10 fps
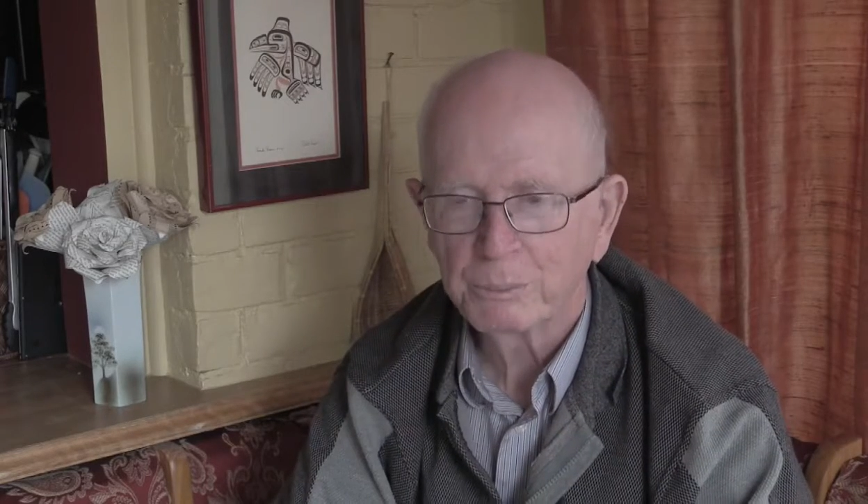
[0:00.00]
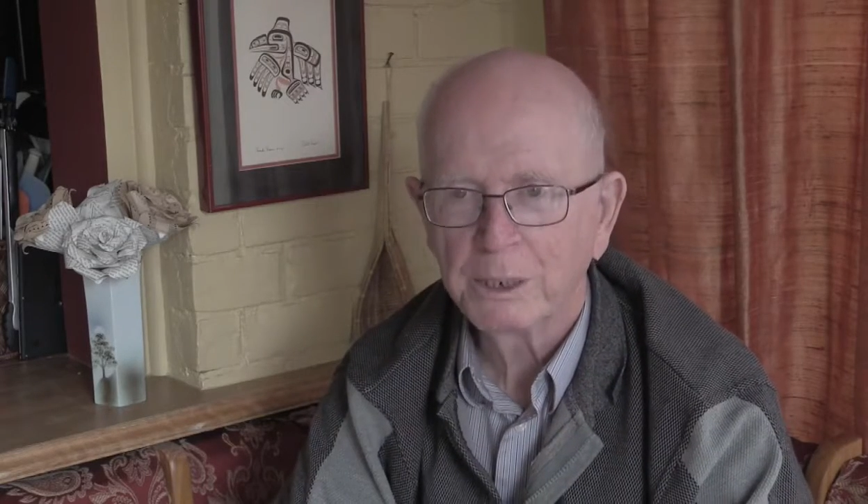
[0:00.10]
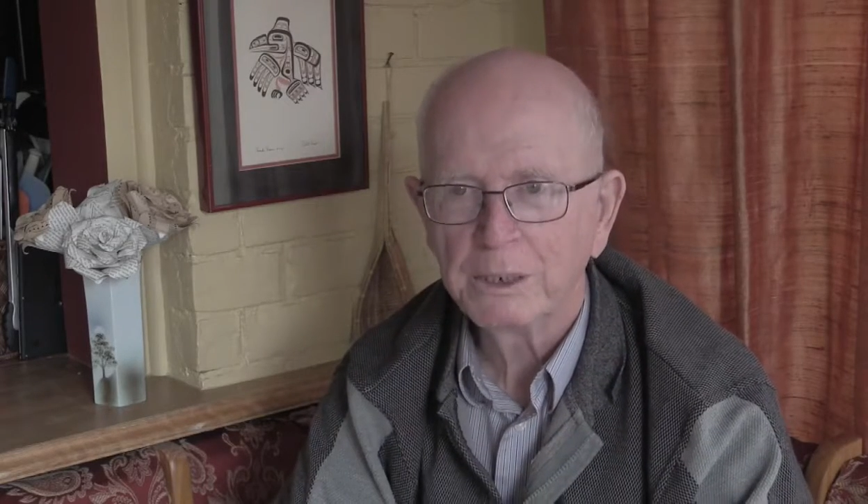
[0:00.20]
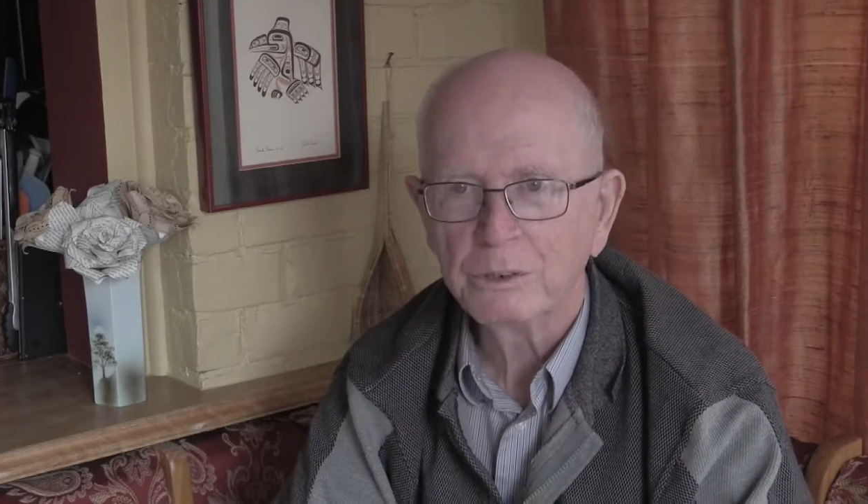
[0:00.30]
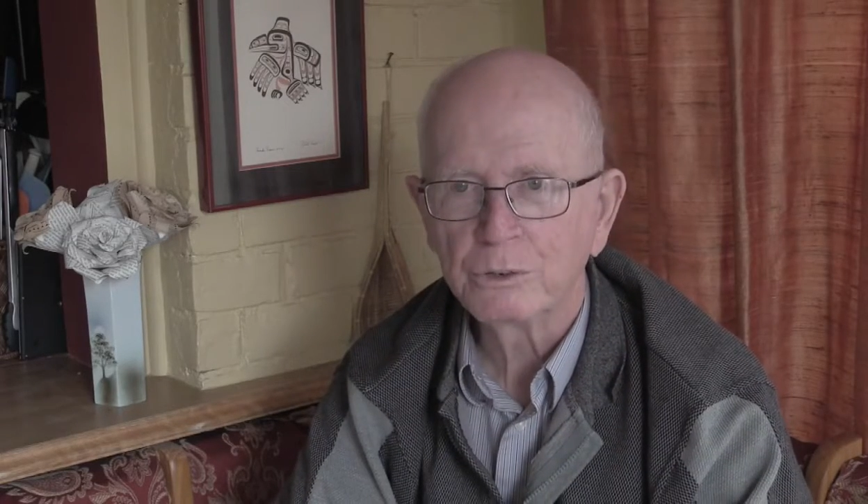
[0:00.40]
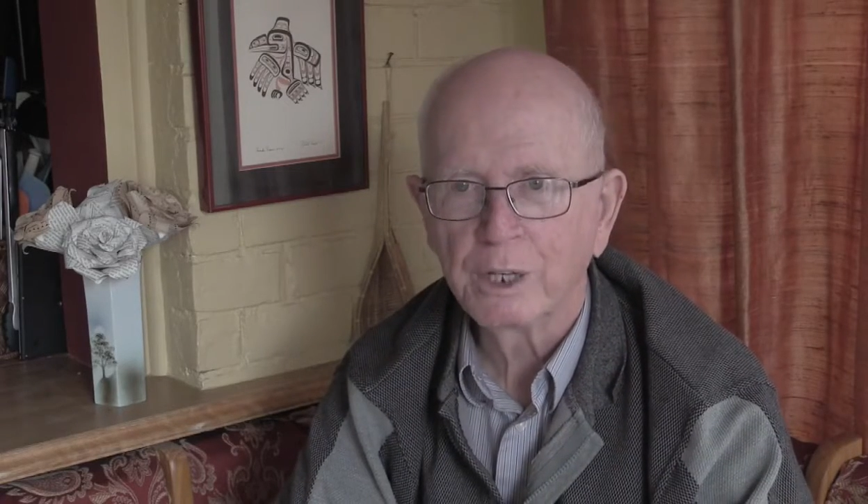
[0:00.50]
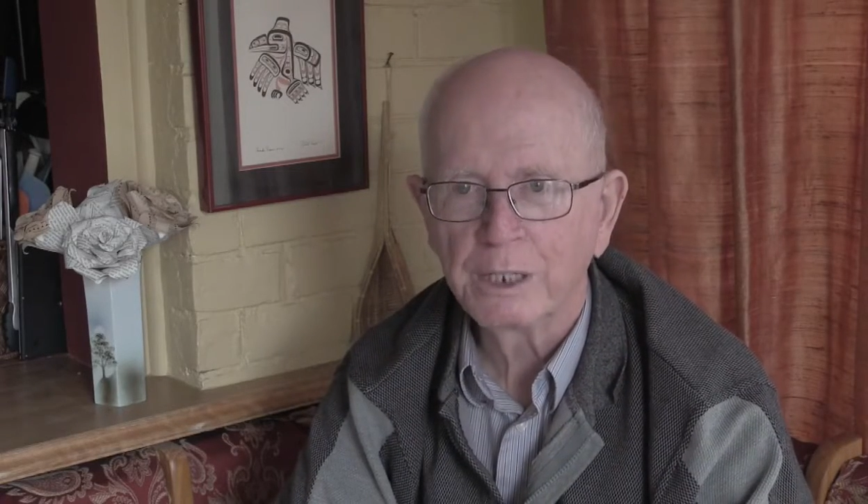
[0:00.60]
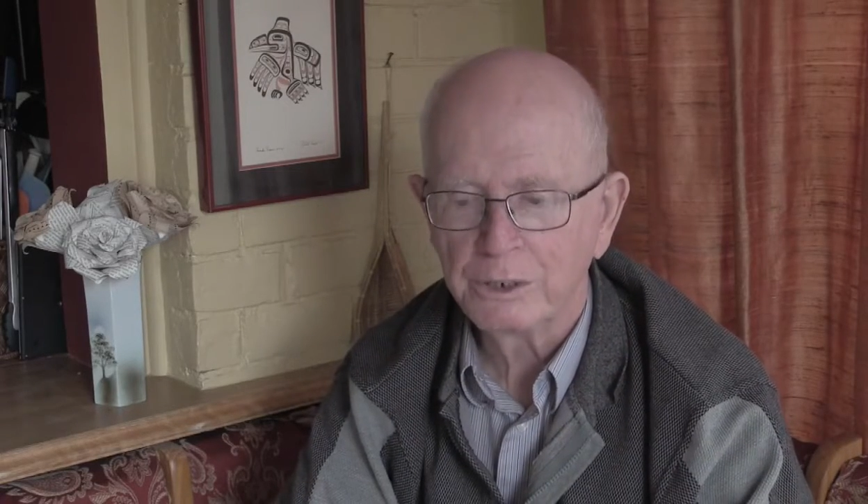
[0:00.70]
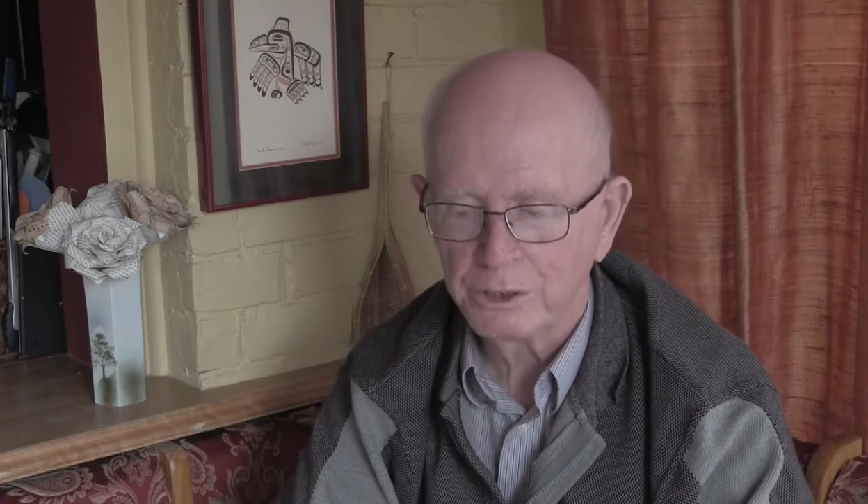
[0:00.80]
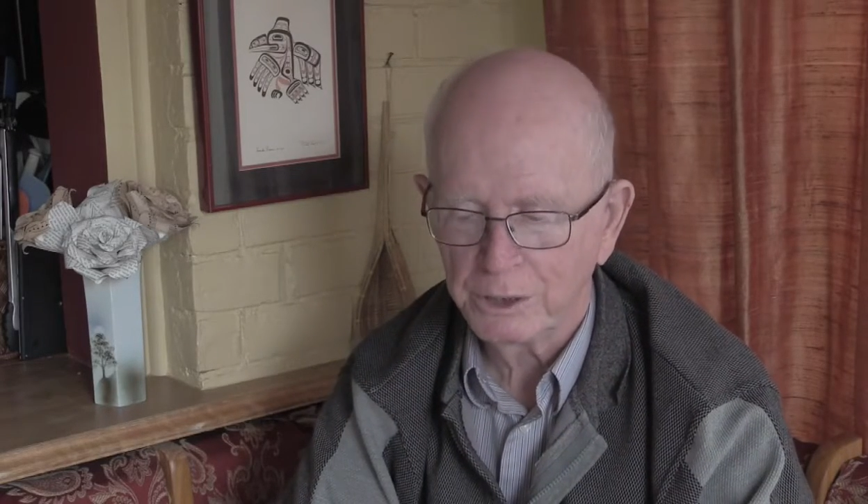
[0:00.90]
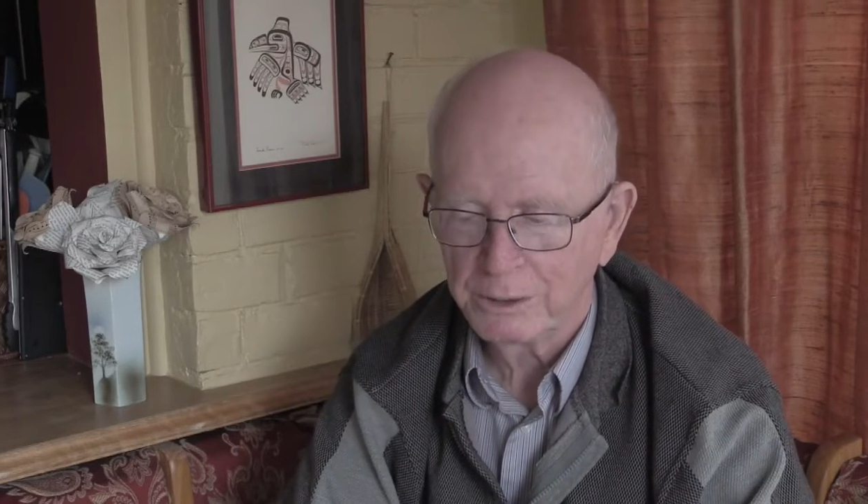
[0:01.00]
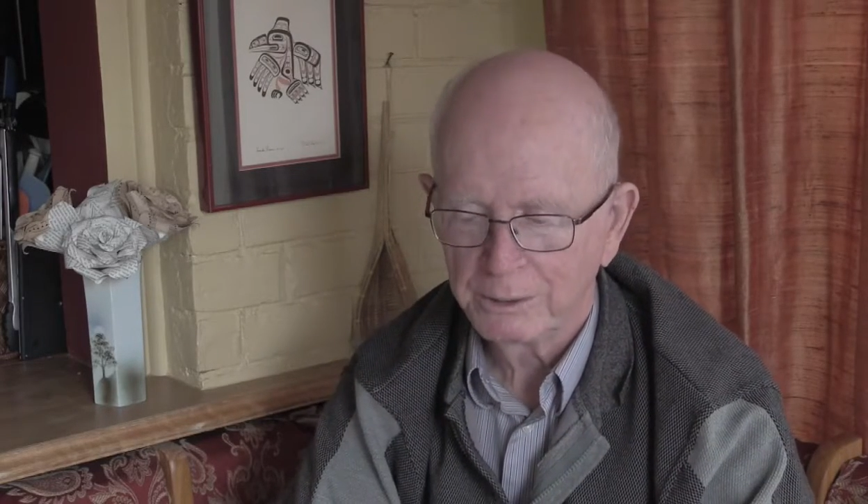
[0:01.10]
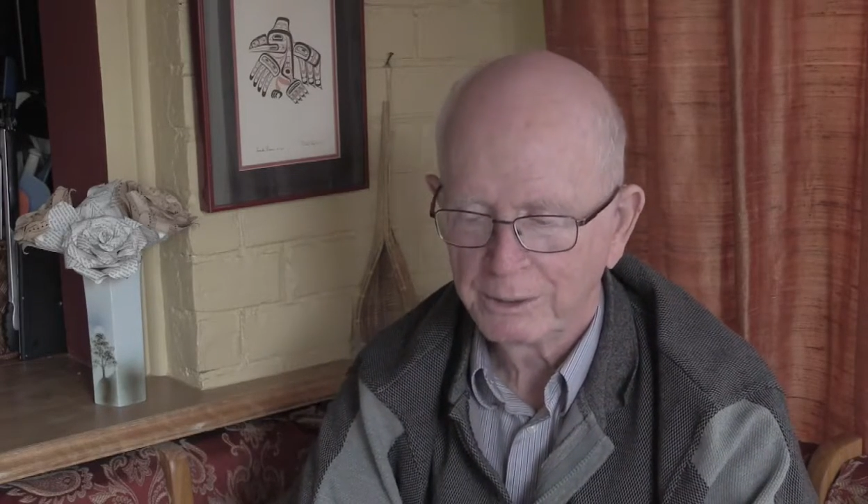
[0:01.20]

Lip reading: Buddies strategy